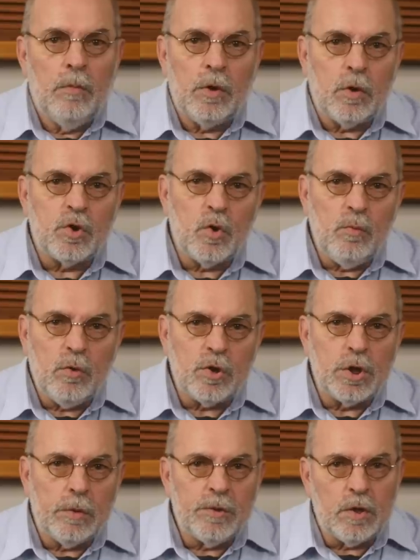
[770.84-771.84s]
But also more
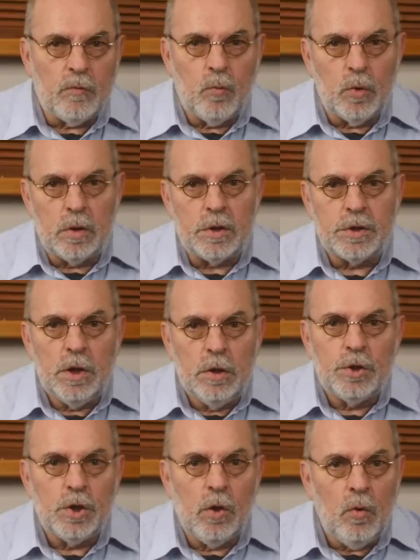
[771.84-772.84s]
subtle works
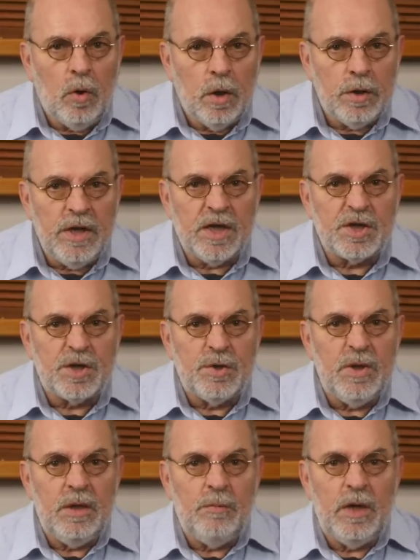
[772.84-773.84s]
show the
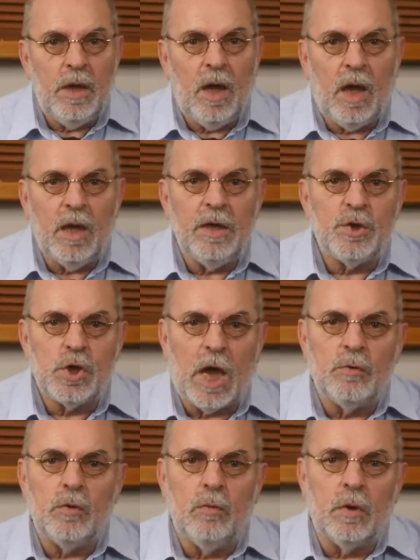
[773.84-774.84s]
extremely high
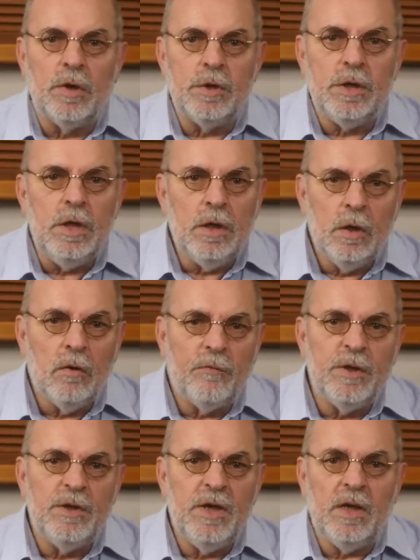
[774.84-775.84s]
sound quality of
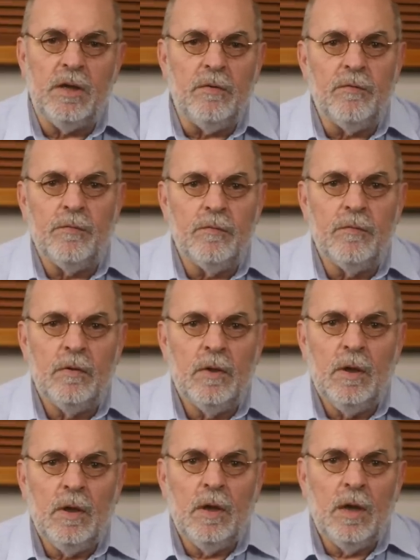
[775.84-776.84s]
the Dave.
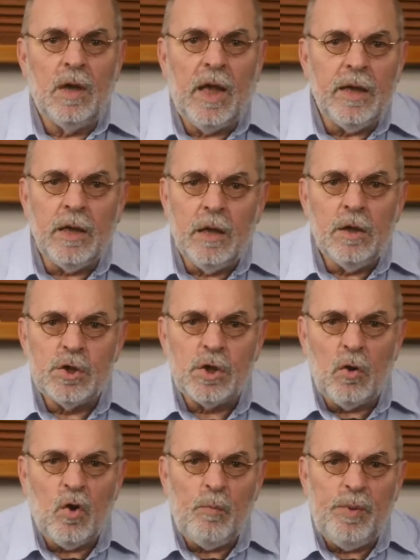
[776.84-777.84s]
Like
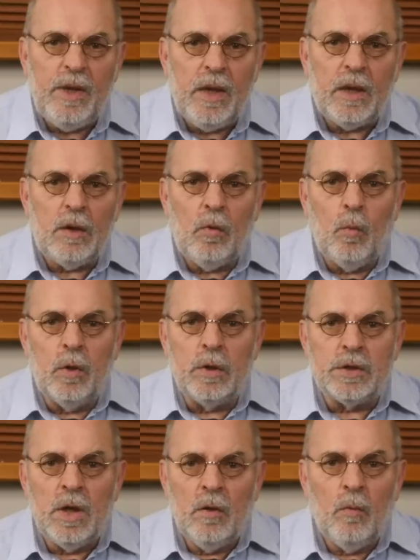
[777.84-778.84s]
solo piano
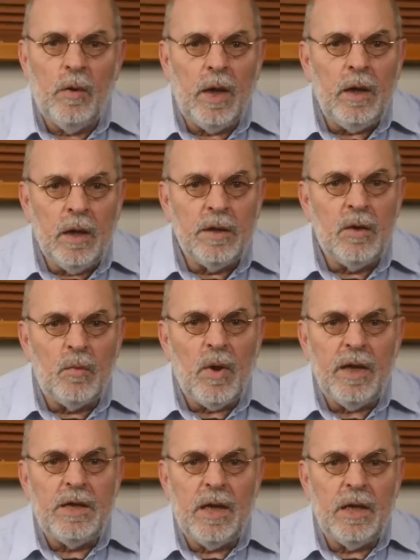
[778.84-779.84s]
works where the
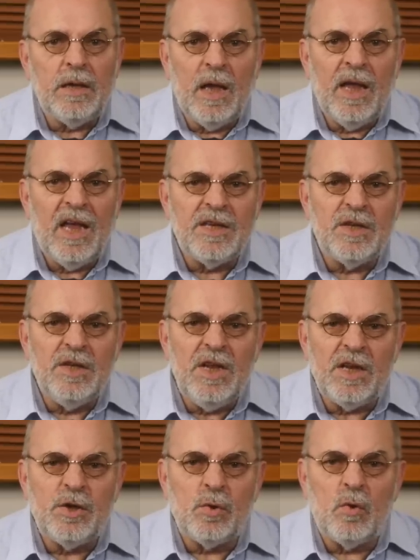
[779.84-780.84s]
right hand has a
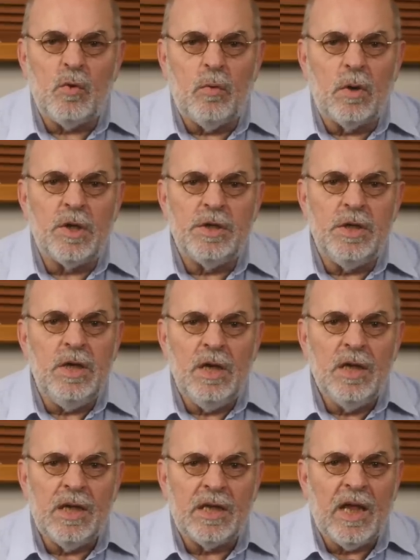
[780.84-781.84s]
natural quality
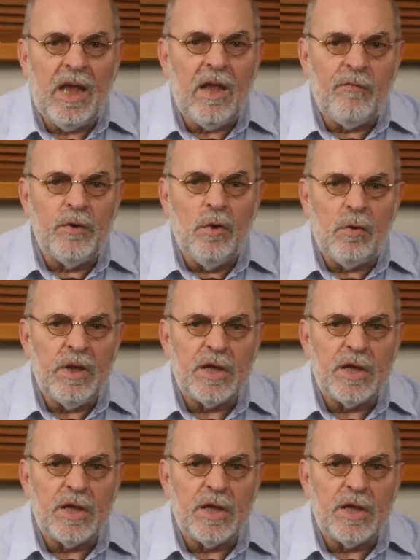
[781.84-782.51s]
that I have not